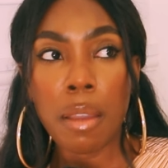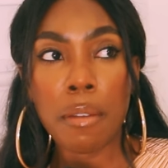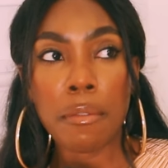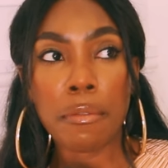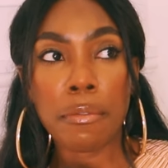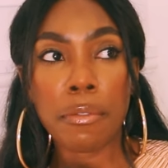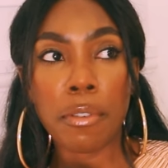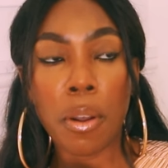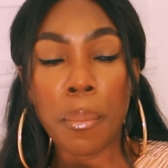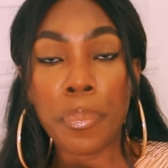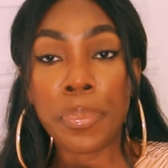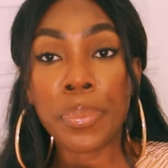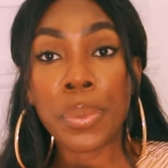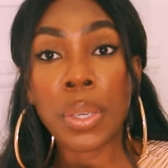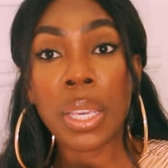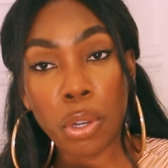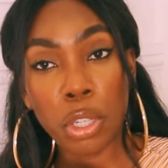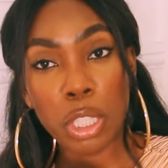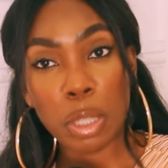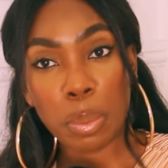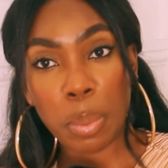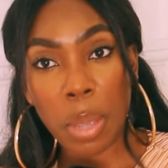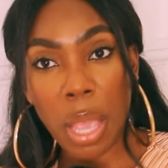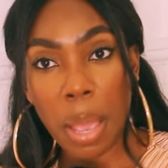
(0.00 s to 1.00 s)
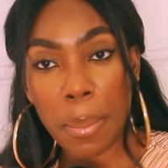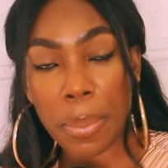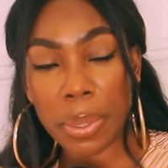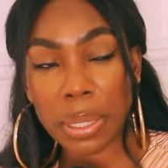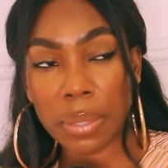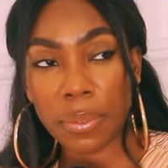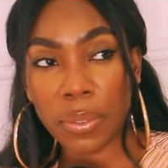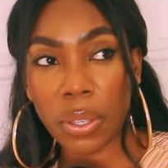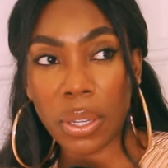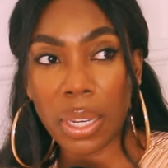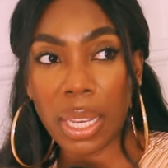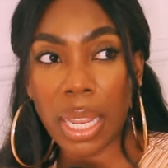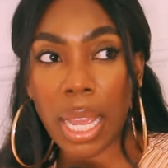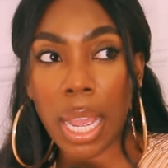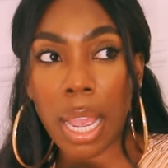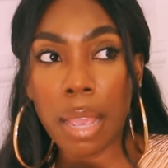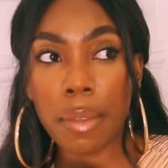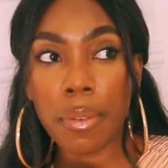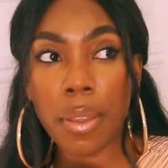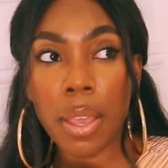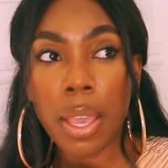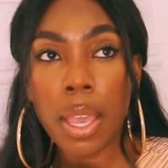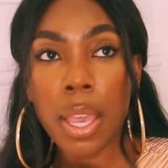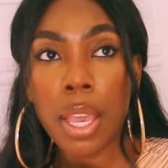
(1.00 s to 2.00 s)
from God's purpose for your
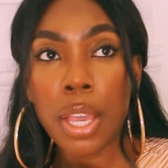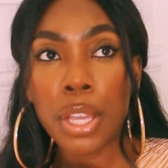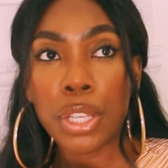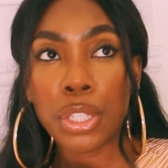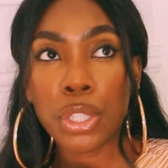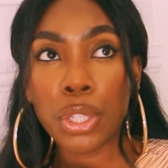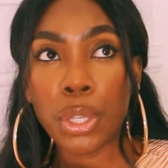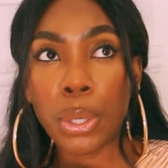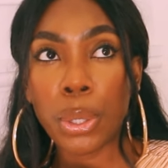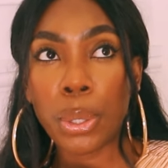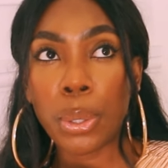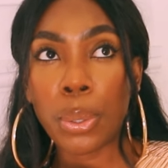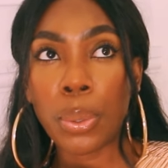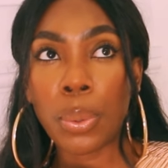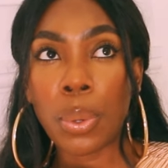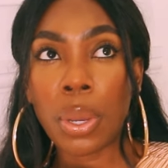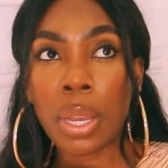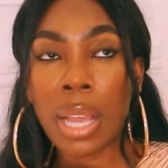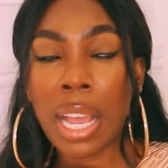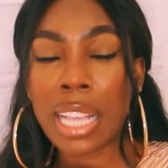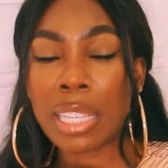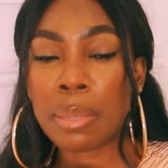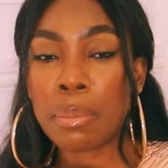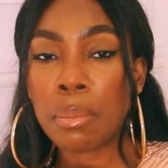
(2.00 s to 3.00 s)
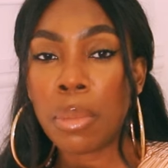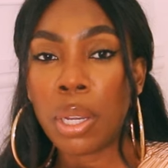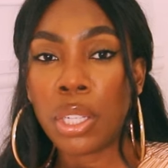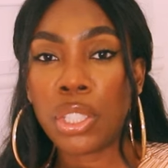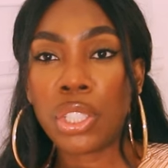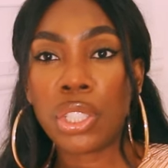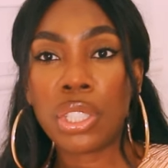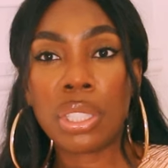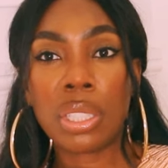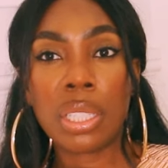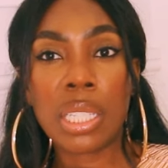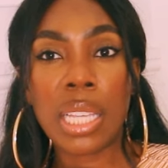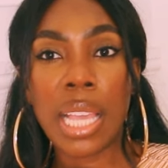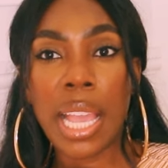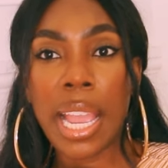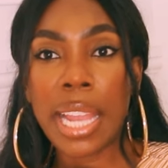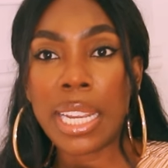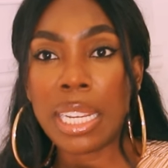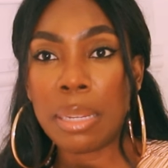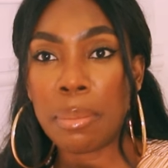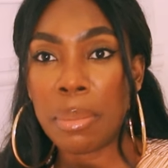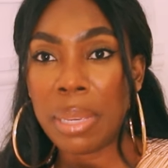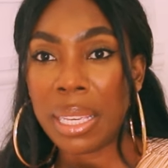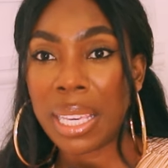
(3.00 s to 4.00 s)
life. So, as much as the
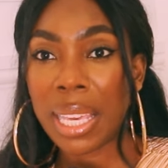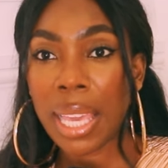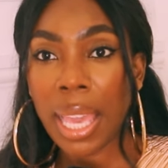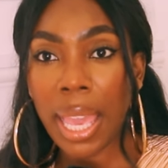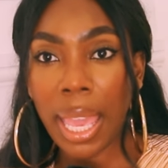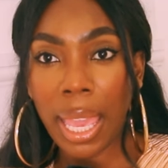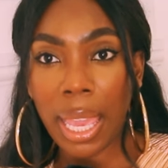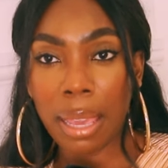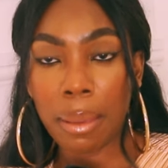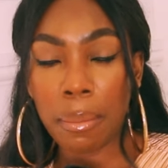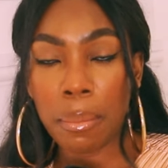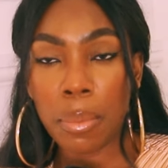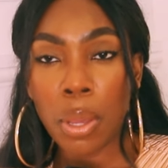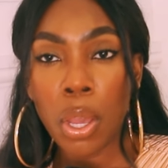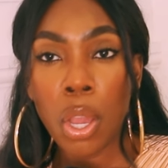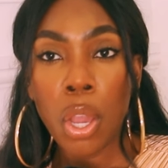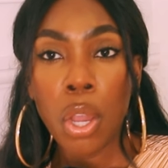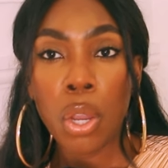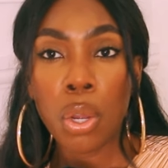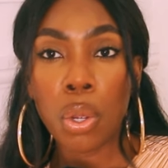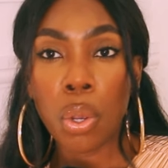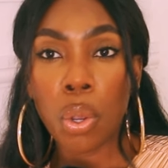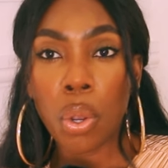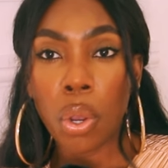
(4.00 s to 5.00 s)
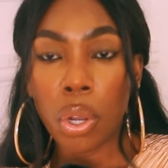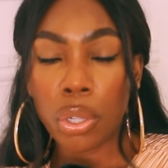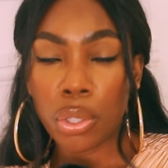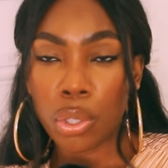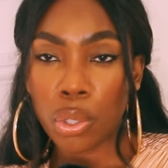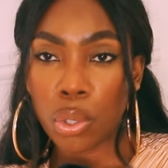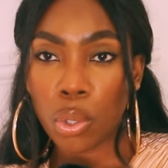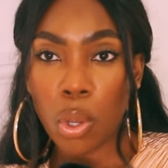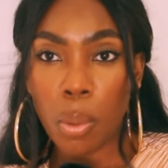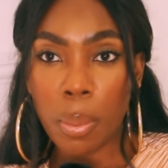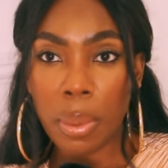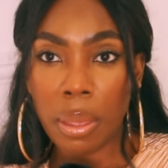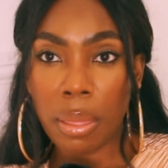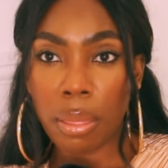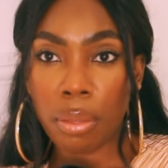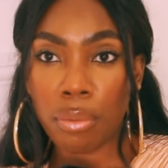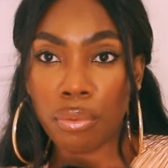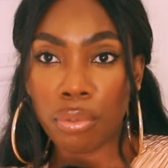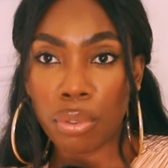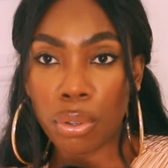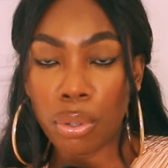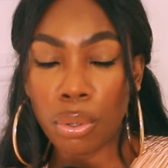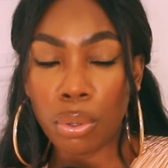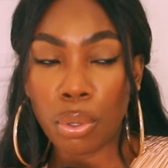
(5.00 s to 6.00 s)
enemy came, God saw me
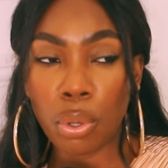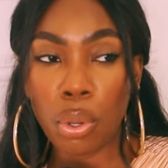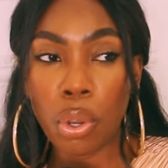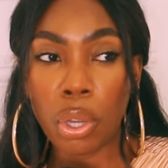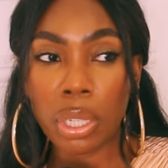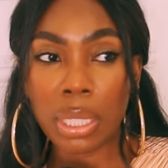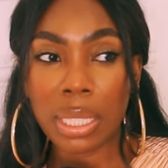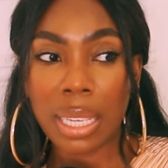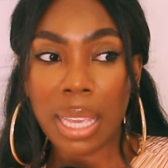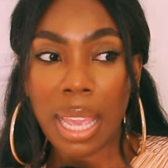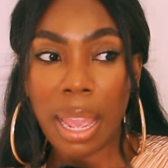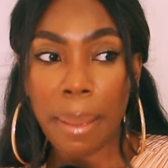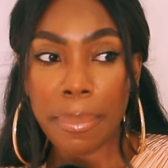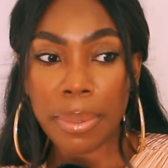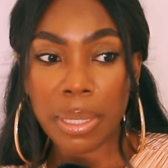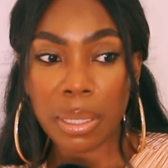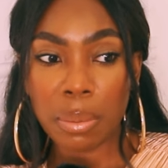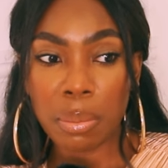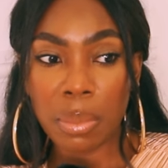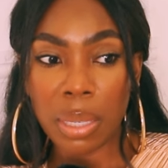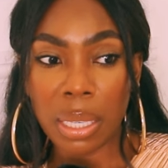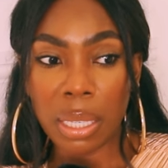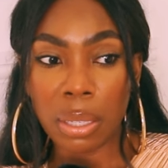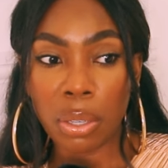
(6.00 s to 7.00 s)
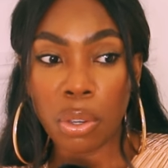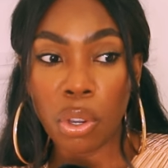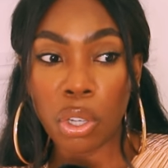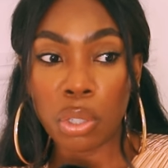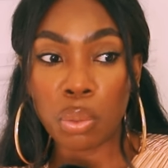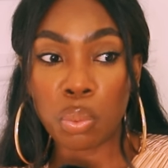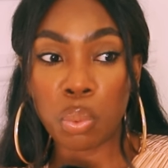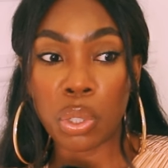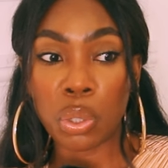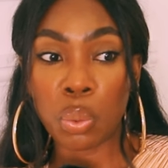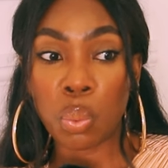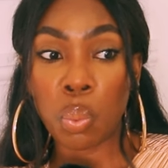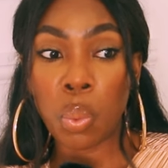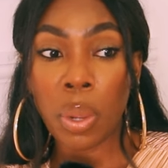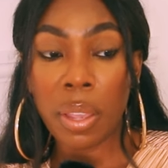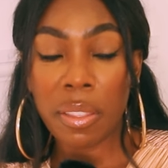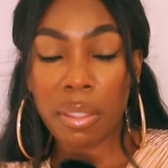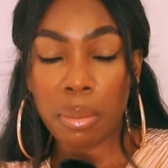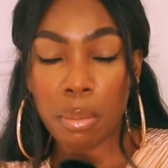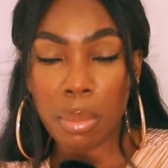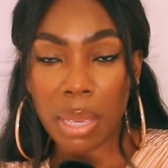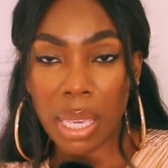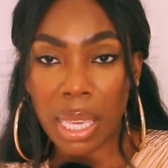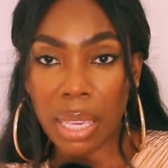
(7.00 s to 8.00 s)
through. God kept me. God was
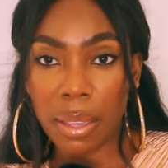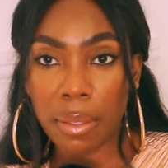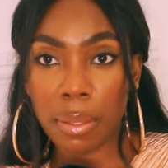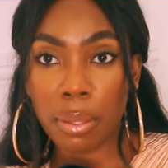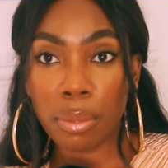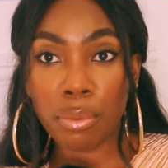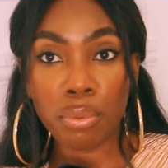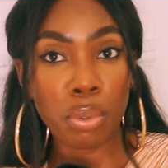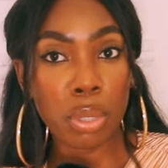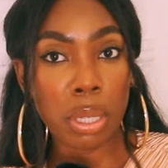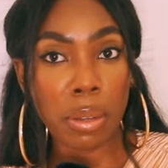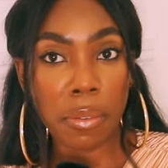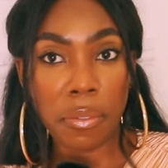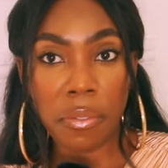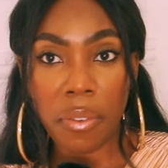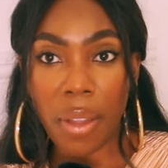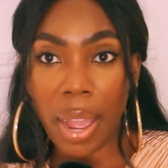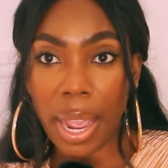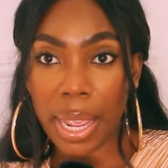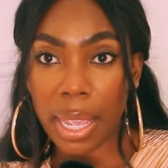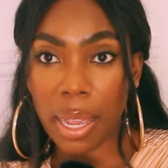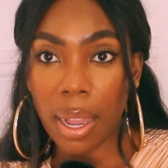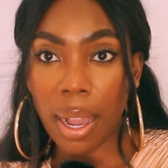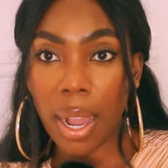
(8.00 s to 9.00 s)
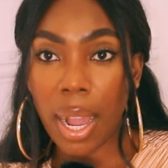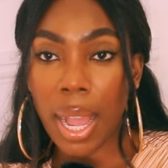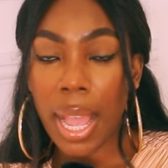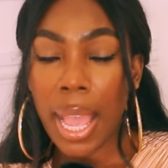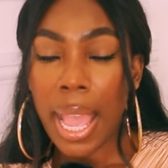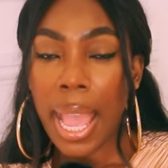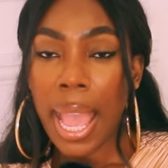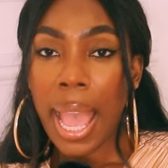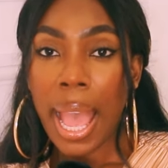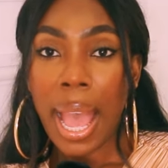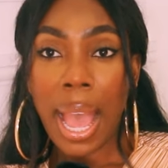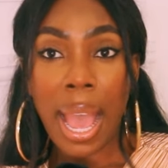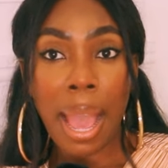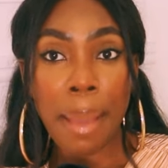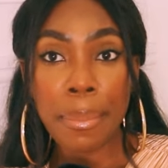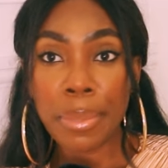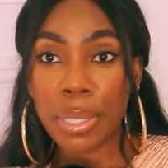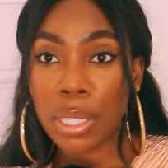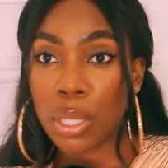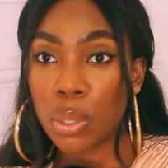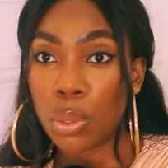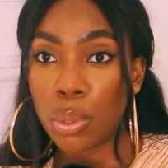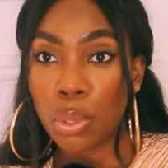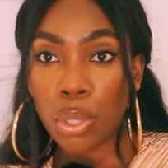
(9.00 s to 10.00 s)
with me through the fire.
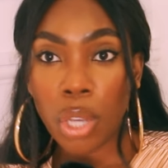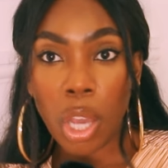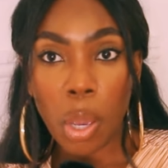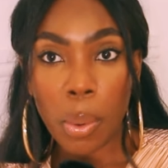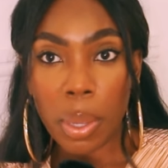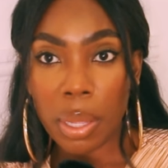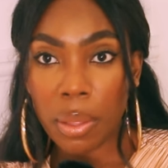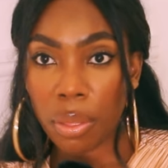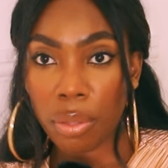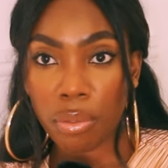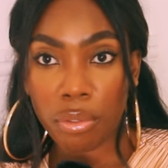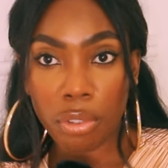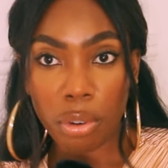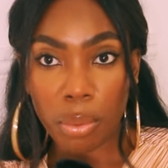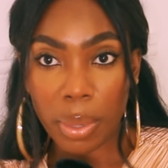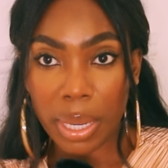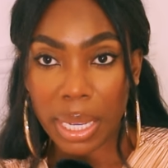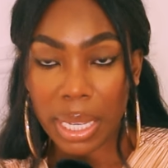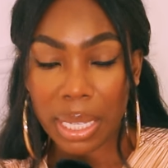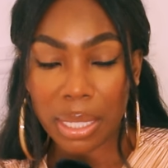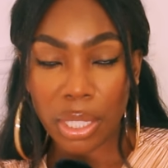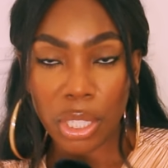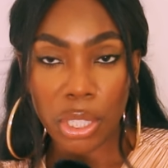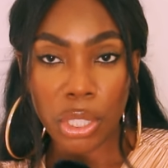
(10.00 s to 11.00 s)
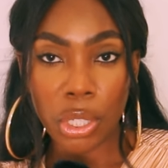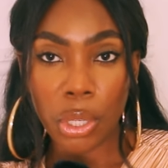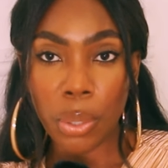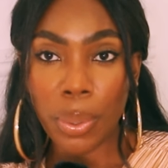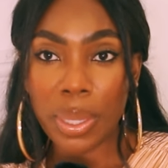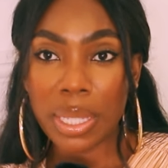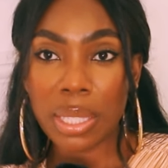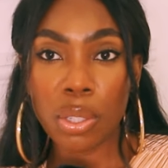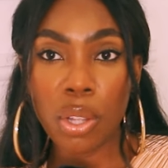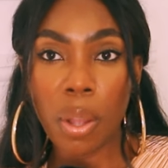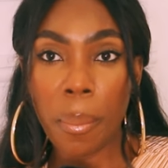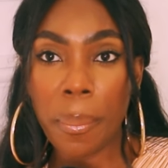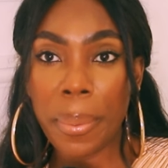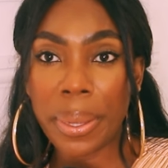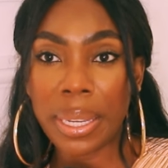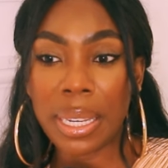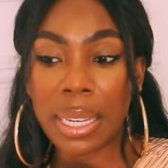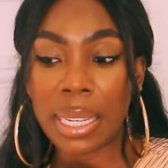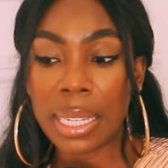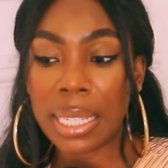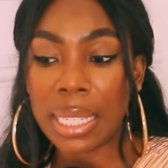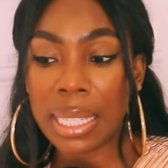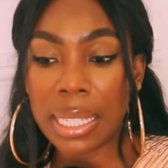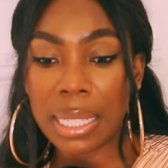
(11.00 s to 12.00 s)
I'm still going through it. You know, it's not
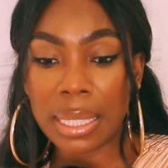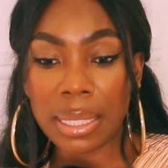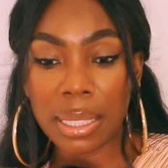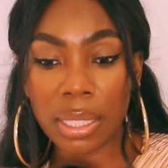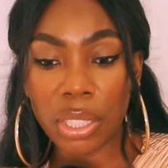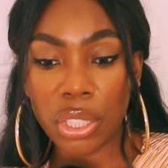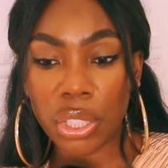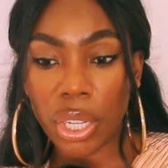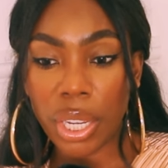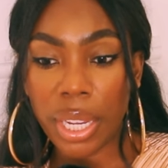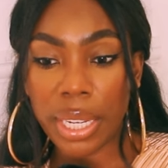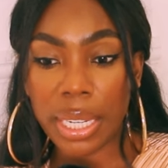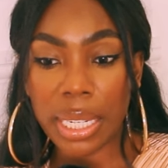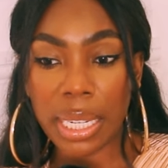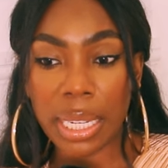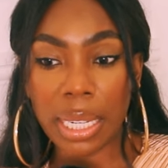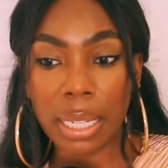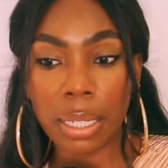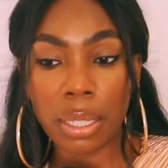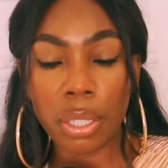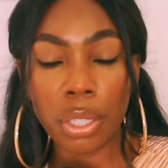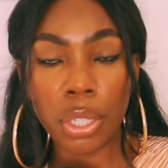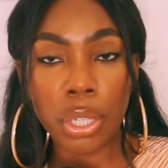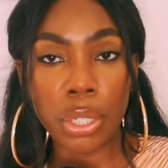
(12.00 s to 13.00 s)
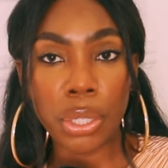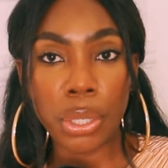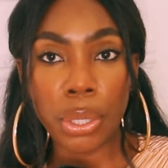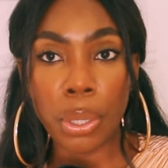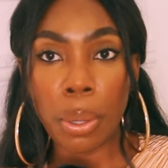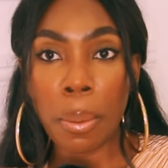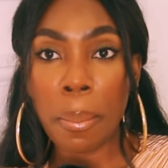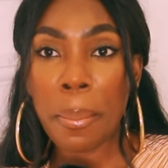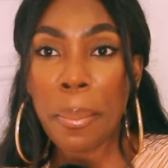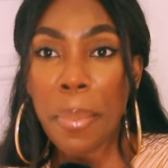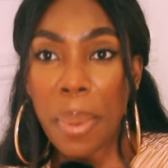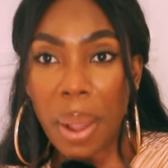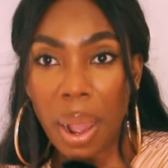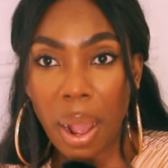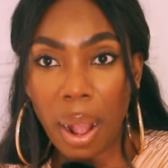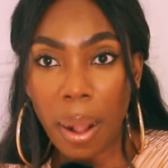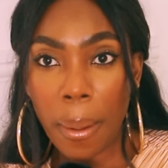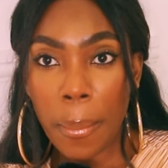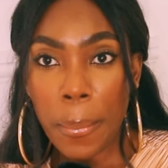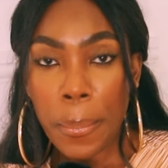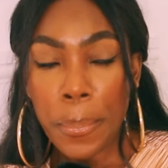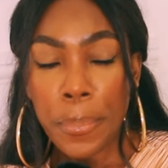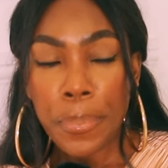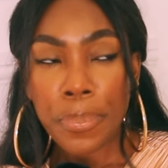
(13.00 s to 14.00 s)
been an easy journey, you know,
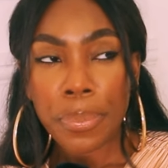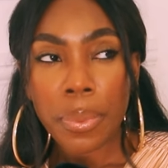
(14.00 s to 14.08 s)
but